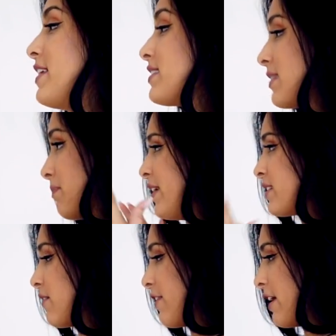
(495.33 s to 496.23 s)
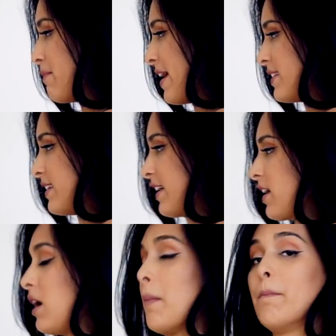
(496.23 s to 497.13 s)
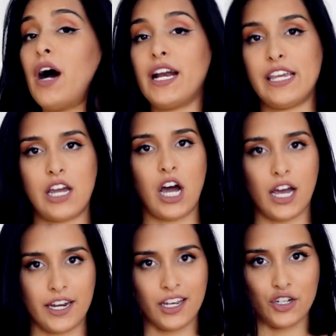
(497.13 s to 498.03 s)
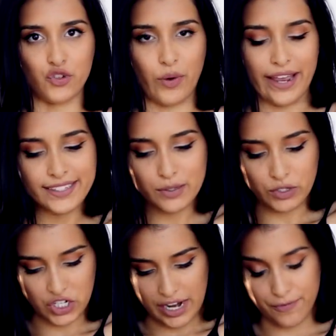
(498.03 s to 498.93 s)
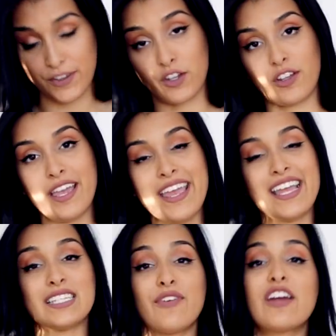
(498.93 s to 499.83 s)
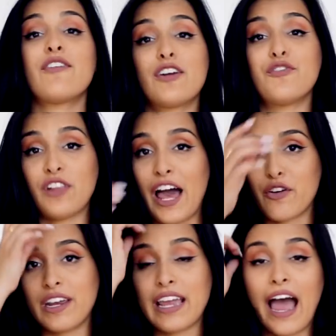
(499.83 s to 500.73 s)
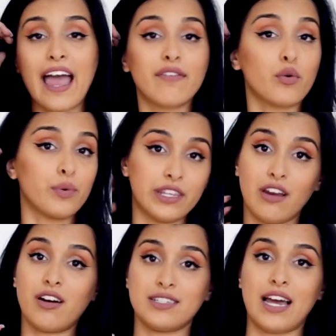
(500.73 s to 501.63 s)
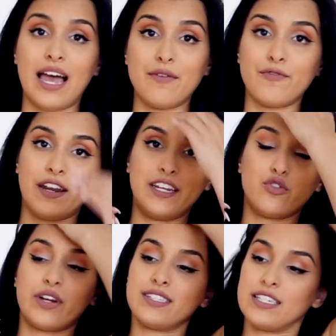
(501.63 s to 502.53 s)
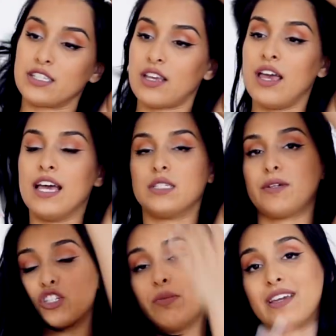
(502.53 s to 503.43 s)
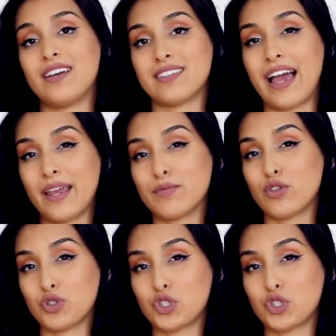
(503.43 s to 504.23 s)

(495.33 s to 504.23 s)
This is a very basic bodycon dress, which I feel is very, very flattering. I have a really hard time finding dresses, especially because I am so